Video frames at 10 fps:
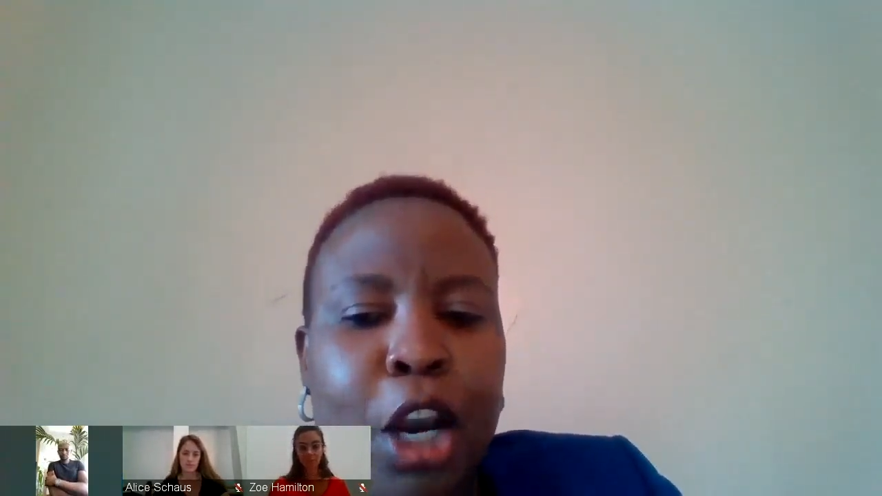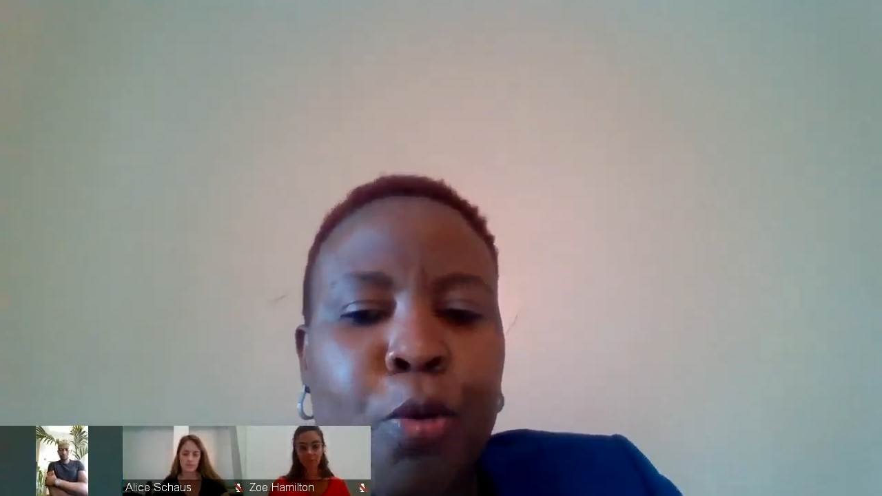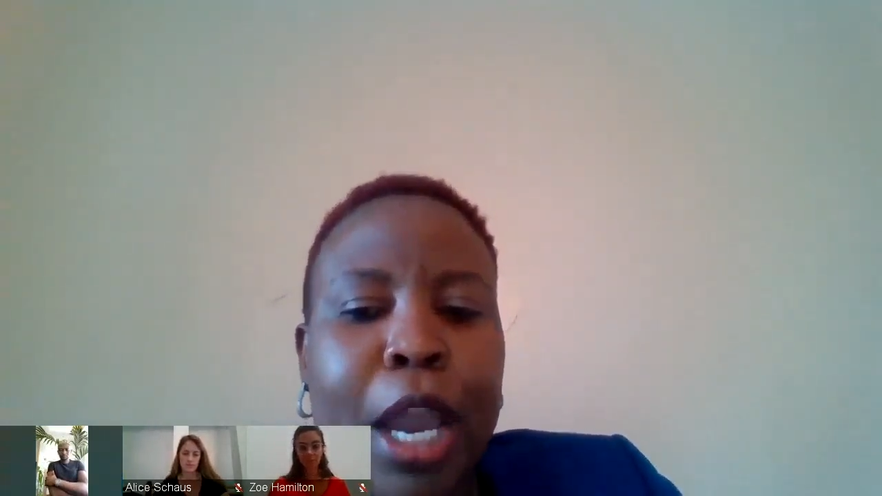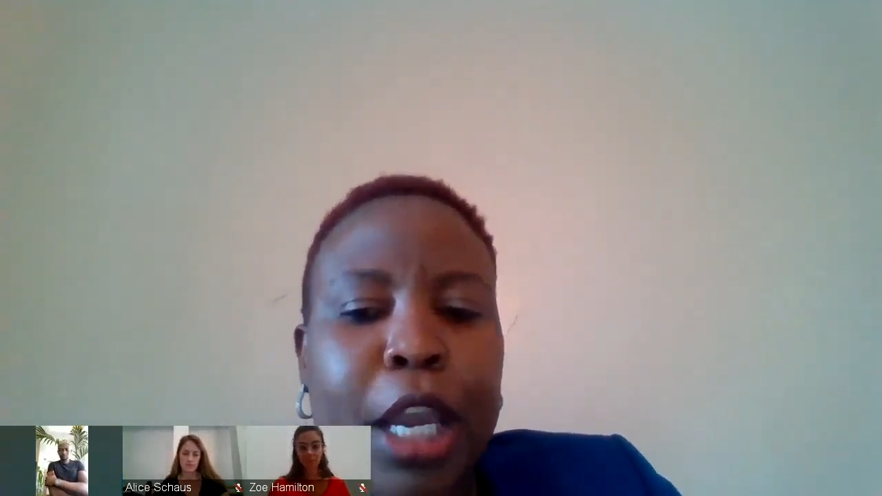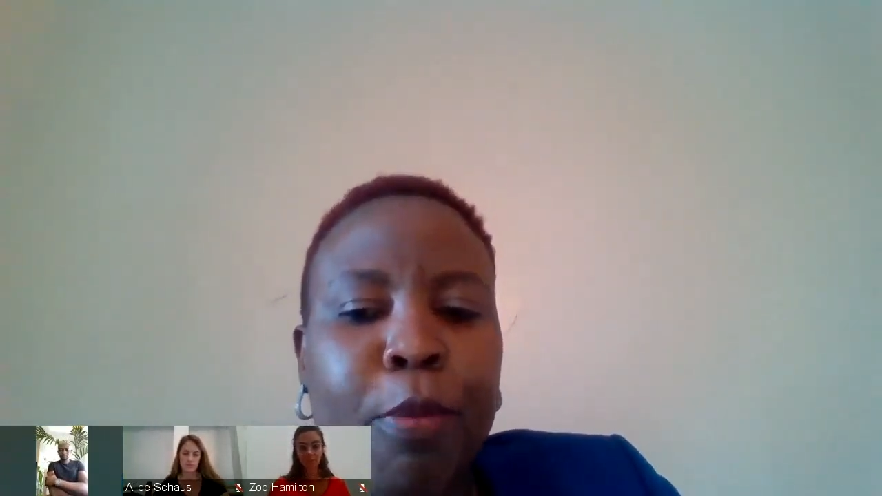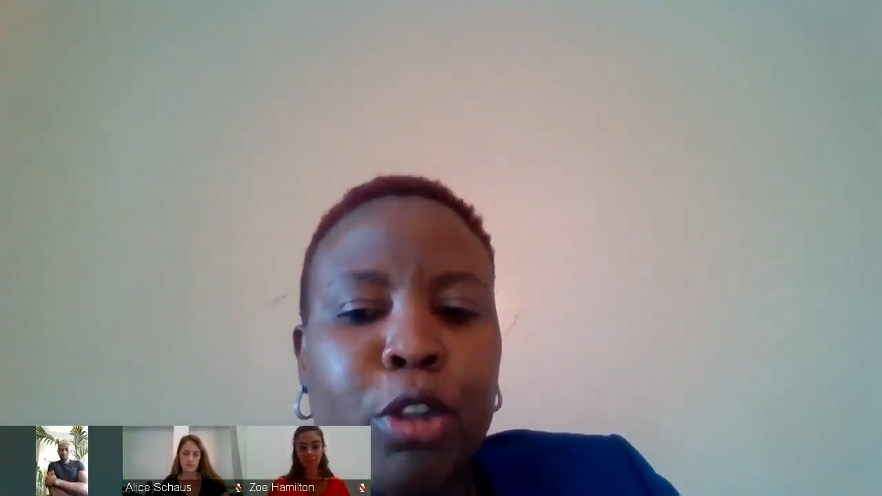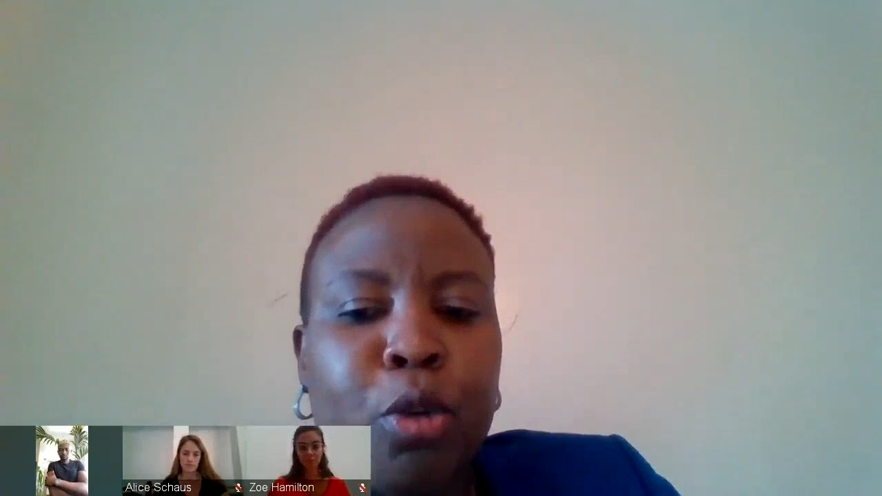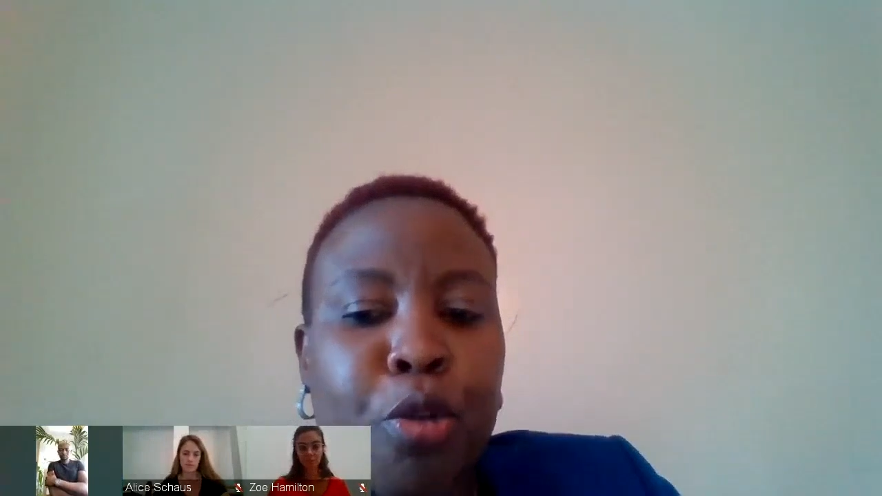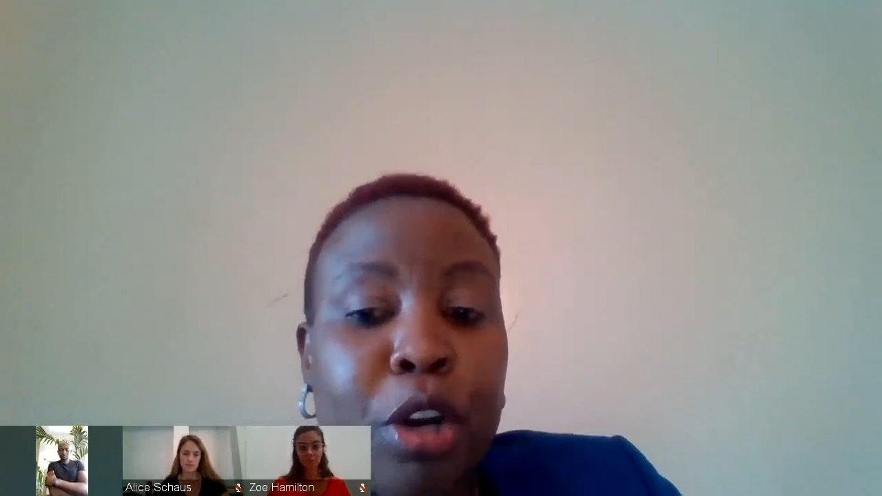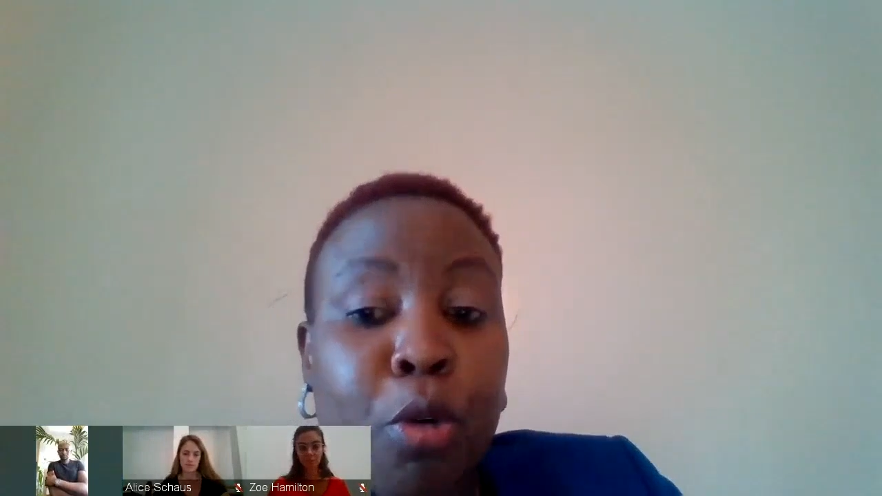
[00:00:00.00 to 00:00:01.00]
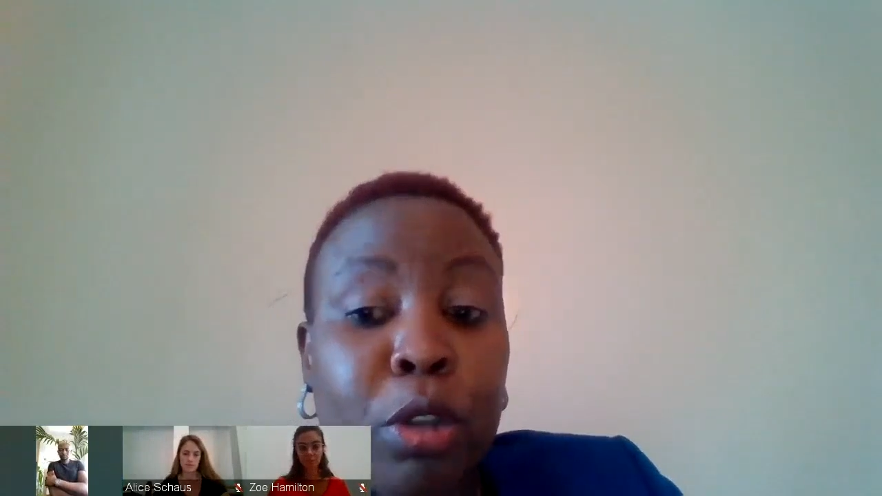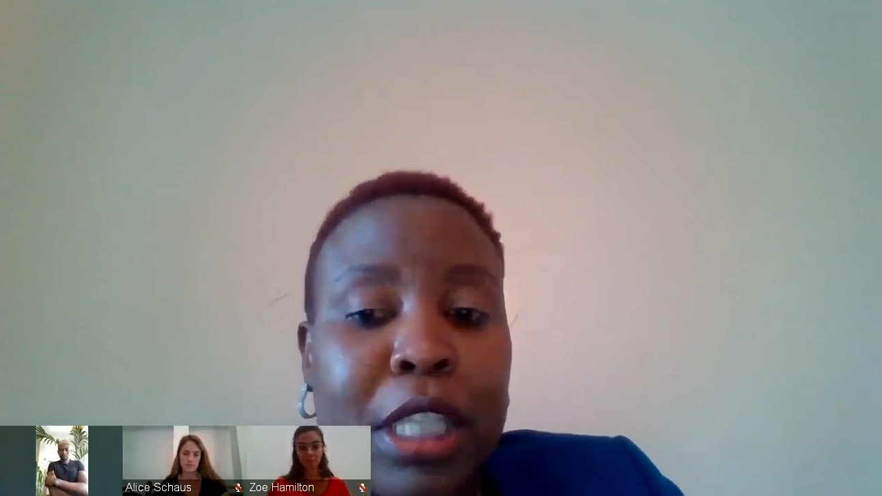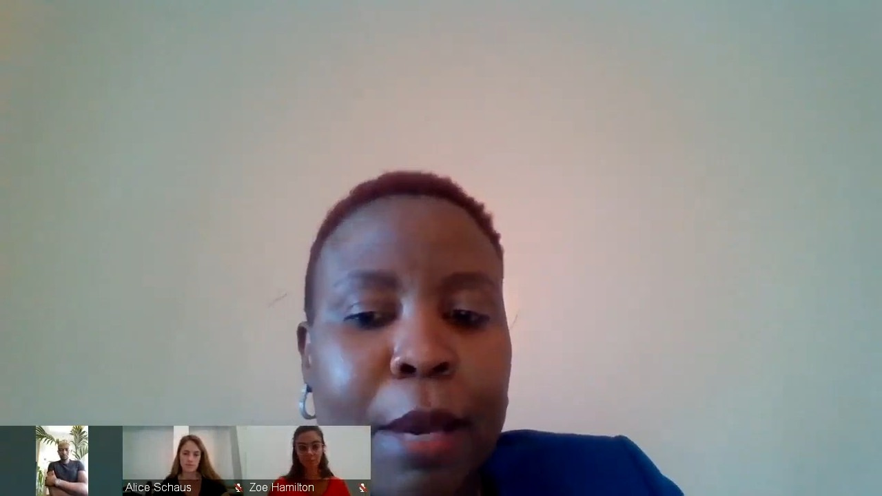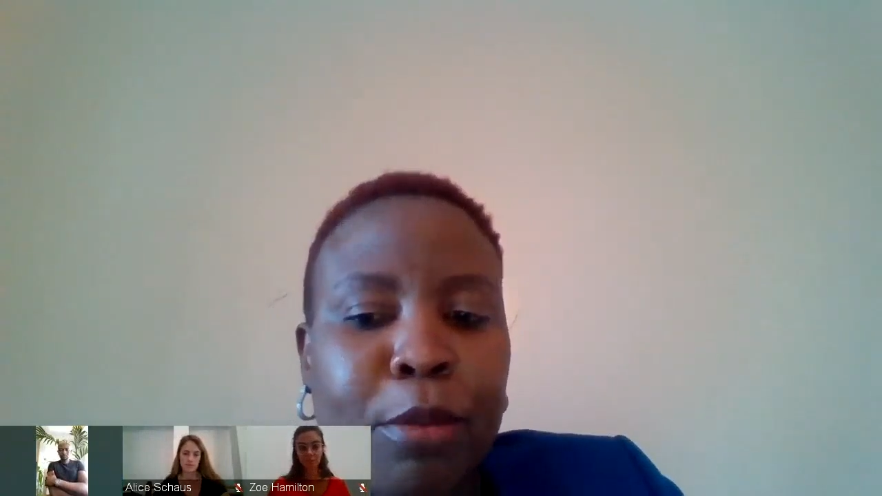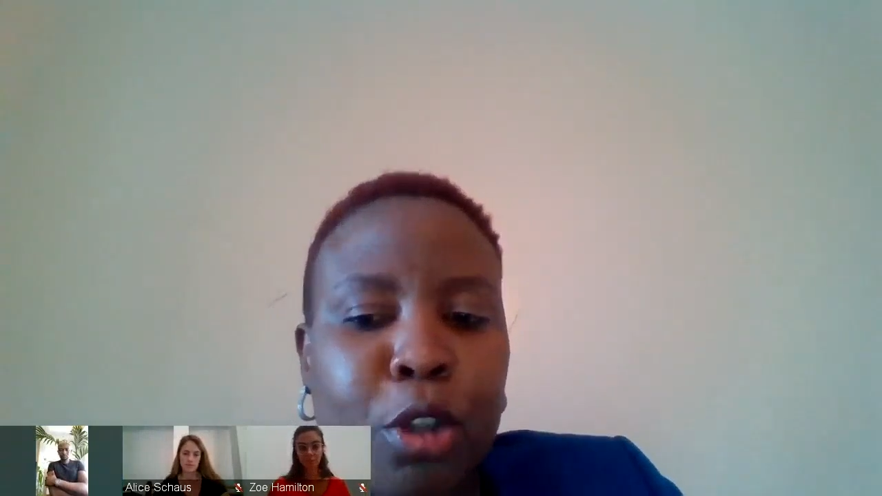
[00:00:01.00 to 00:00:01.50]
we are able to
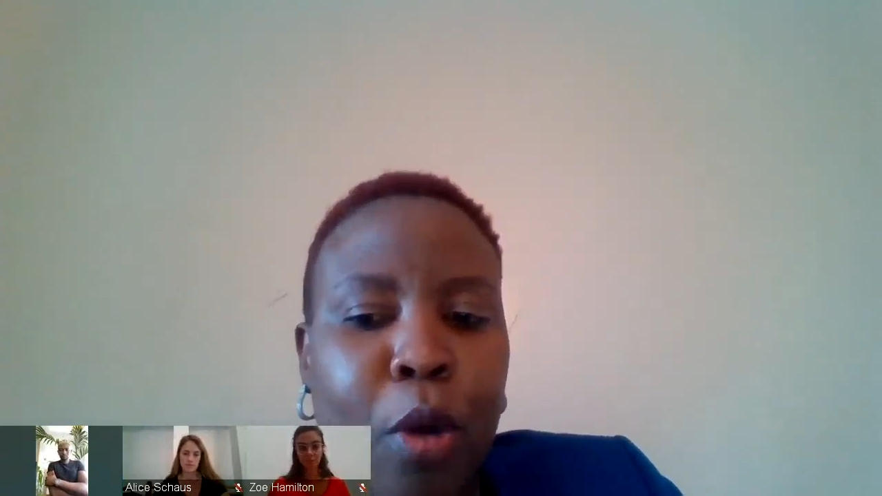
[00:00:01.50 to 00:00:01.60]
reroute them